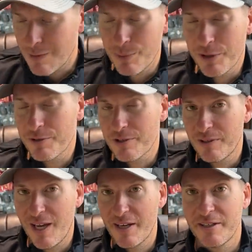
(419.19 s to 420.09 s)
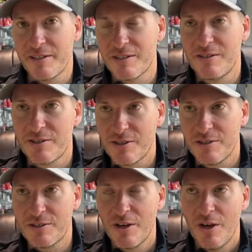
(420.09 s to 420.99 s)
But there's a lot of
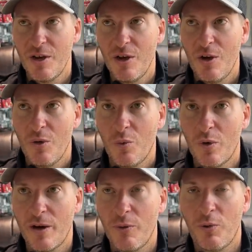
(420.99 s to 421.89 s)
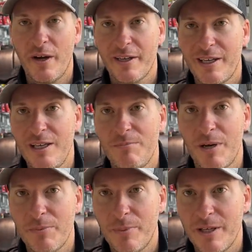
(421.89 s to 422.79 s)
instances where I want to keep
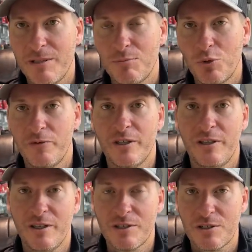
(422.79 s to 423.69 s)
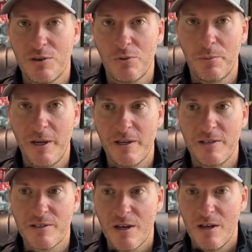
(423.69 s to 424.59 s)
my bait moving at a slow
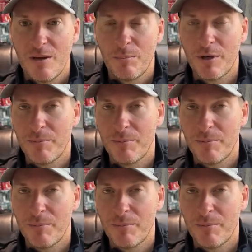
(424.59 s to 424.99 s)
pace, but